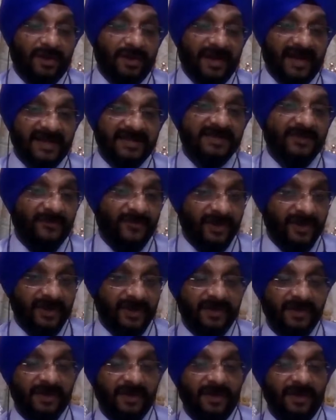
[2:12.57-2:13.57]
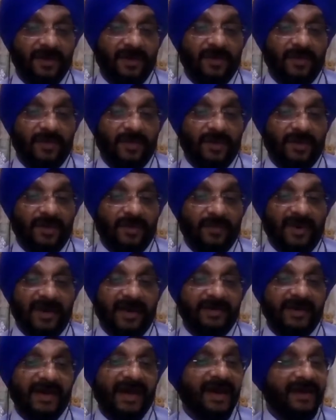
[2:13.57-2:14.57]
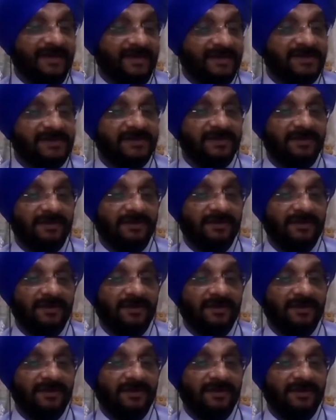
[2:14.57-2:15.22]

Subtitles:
ransomwared by the hackers